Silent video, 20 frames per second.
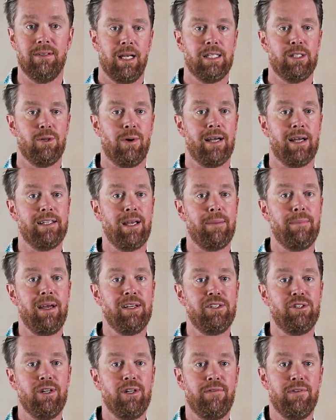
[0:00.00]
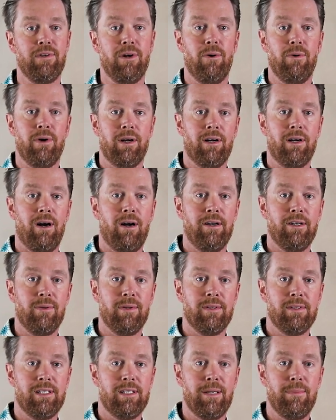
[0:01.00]
So as I mentioned, if you own a condo
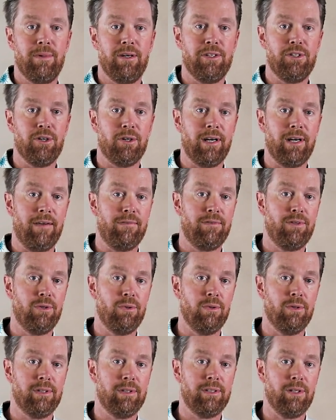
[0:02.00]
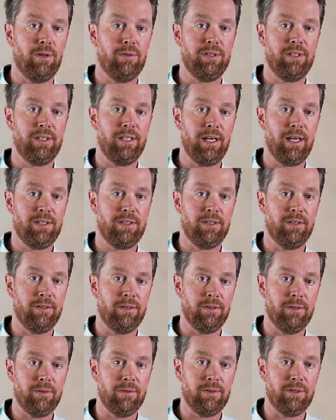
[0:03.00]
in Seabridge, you're gonna have two association
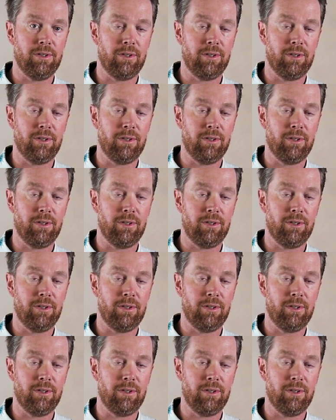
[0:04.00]
dues.